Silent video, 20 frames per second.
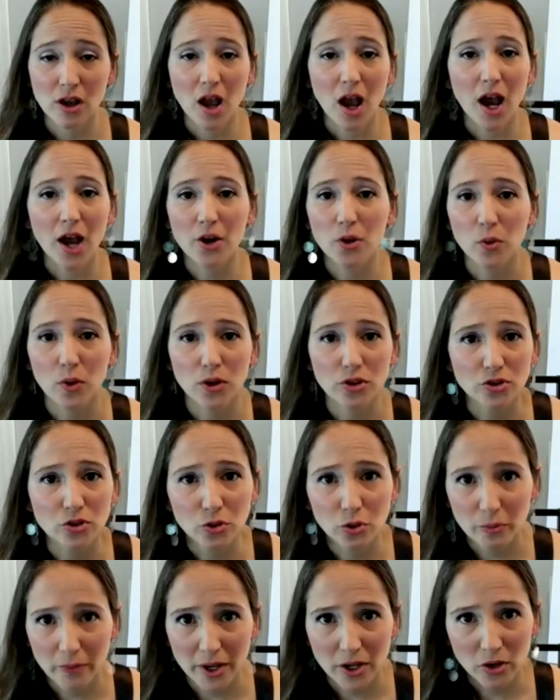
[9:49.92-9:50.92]
I don't want you
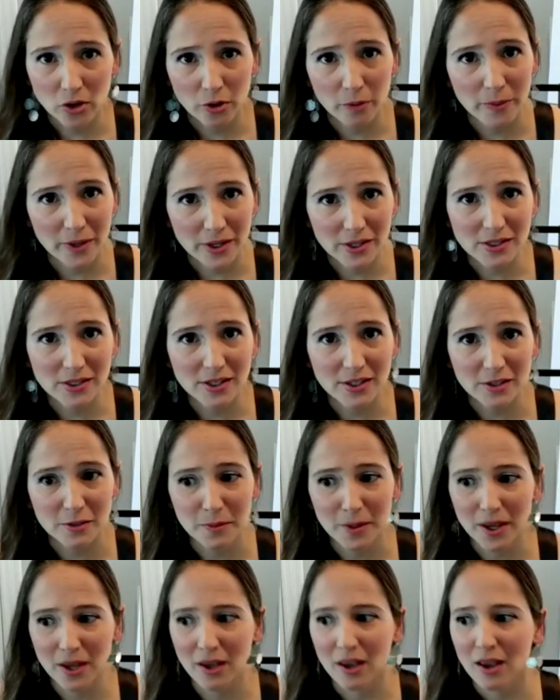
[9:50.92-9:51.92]
to make your business
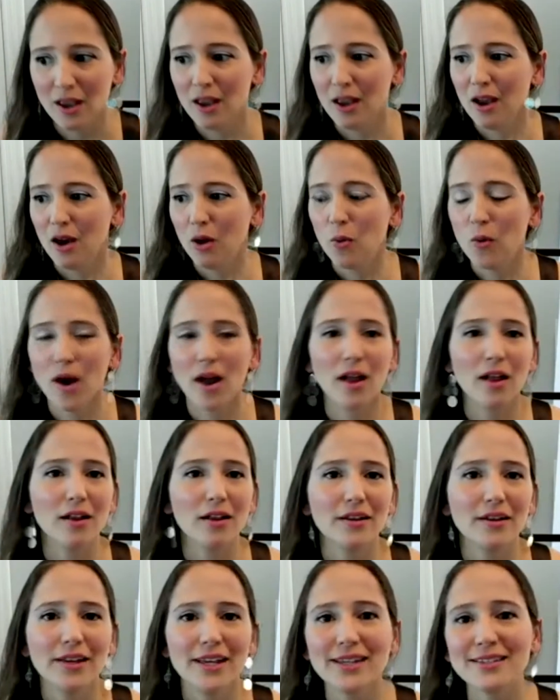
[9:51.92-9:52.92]
be,
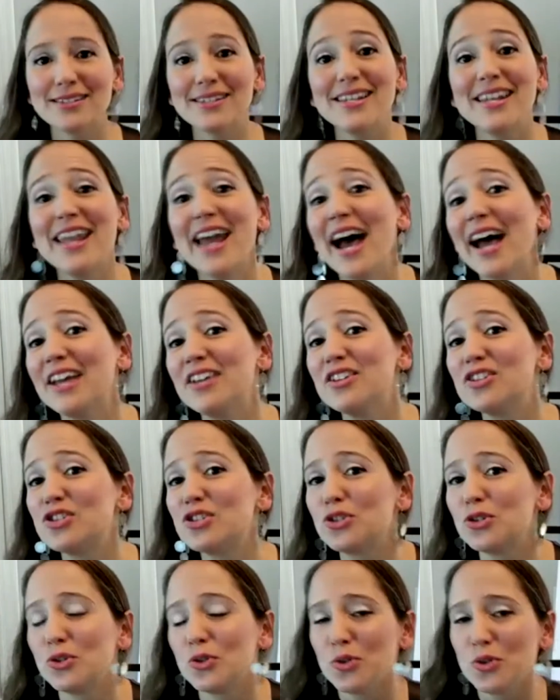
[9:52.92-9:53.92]
well, it's nice
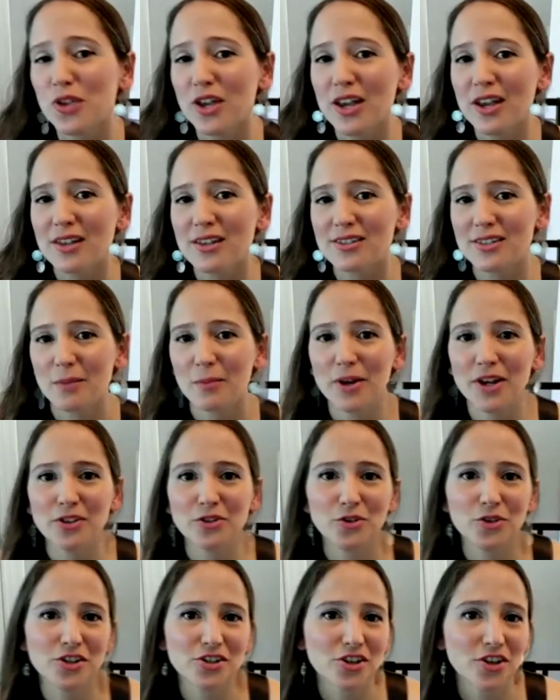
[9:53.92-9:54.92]
to do this. I'm going to
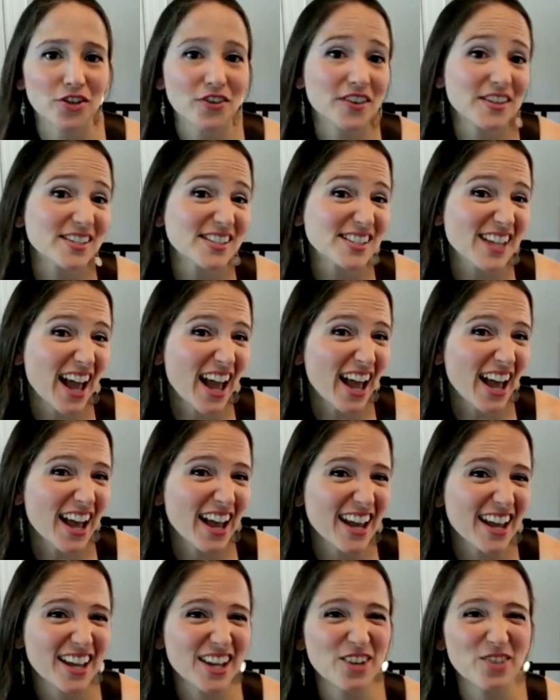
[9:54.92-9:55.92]
do this on the
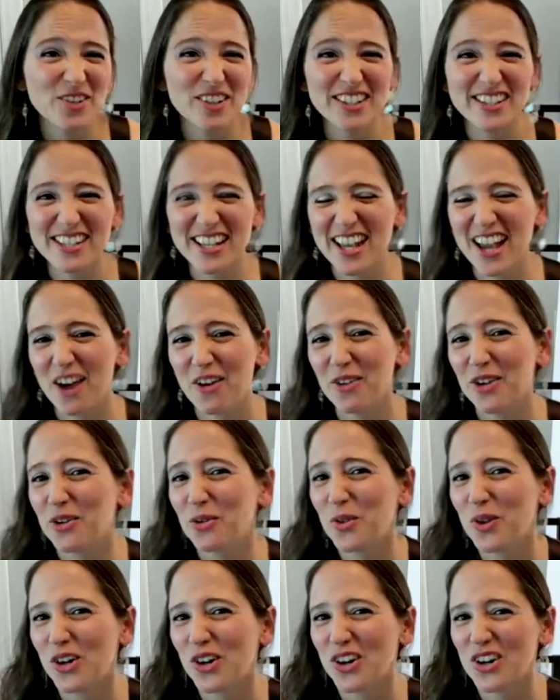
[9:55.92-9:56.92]
side. We'll see how it
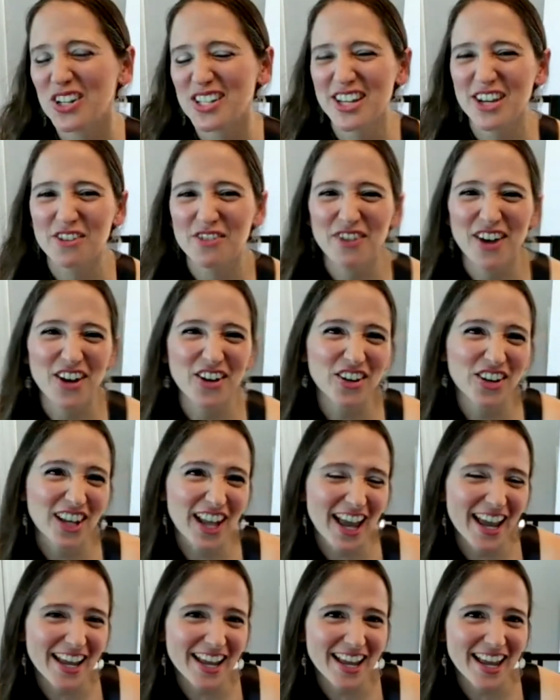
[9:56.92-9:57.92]
works. And if I don't
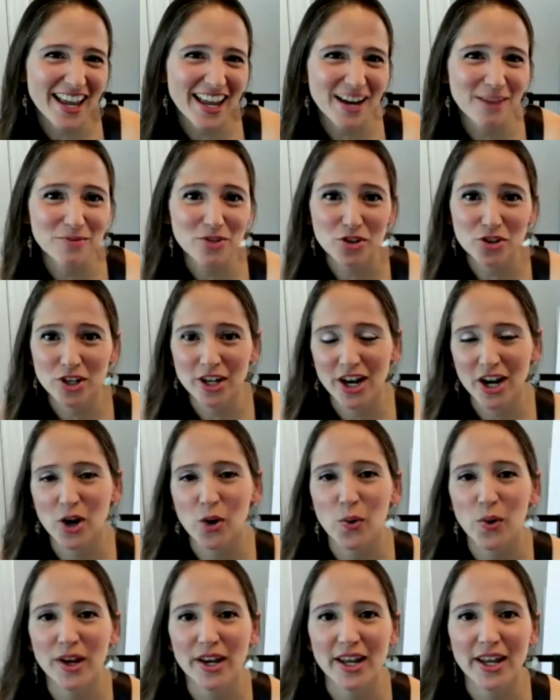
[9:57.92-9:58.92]
like it, I'm just going to
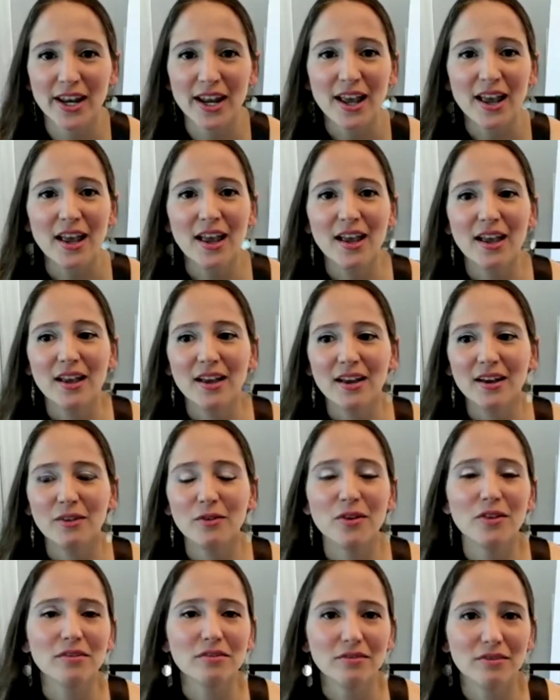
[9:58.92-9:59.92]
quit it.
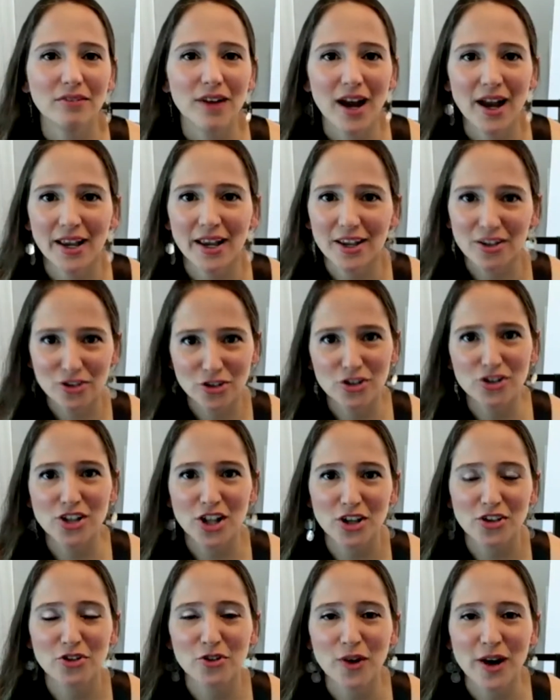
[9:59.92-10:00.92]
Well, I can just
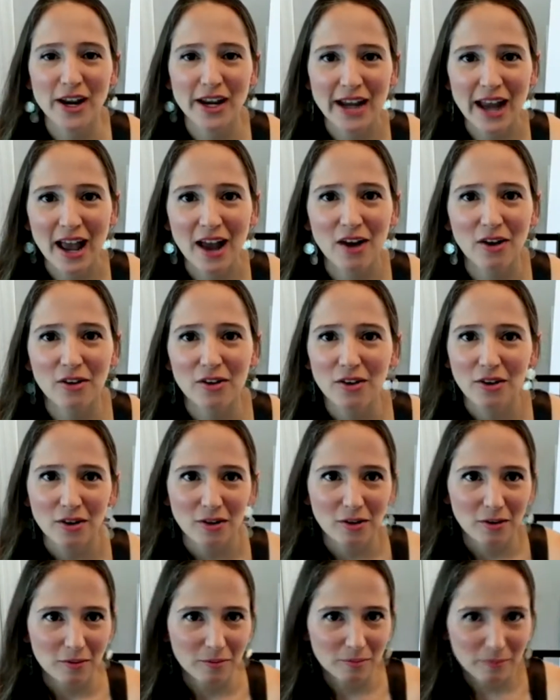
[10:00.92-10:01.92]
tell you right now,
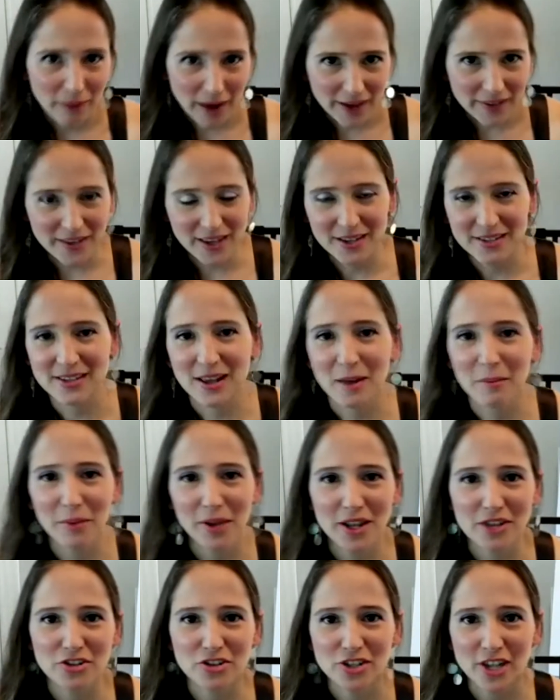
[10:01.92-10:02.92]
by the example
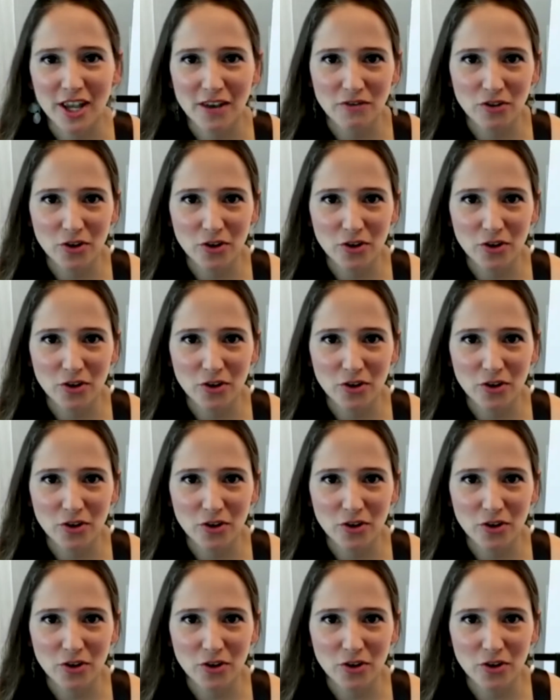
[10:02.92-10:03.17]
I just gave